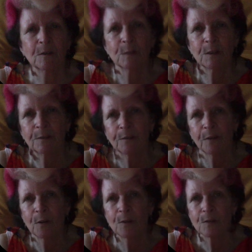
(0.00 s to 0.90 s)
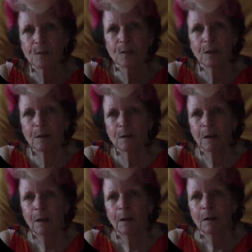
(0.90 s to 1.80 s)
with the photos and seeing
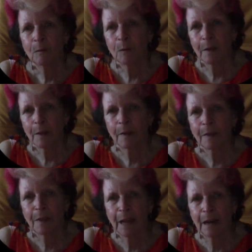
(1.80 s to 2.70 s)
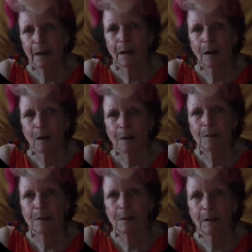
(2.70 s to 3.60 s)
whether that
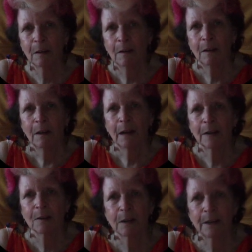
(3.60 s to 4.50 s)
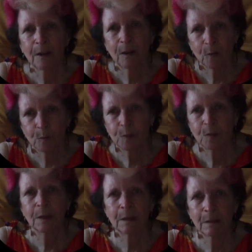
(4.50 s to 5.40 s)
idea actually helps
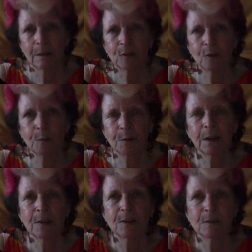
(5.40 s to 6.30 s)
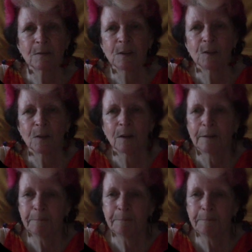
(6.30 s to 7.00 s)
in the interpretation of design.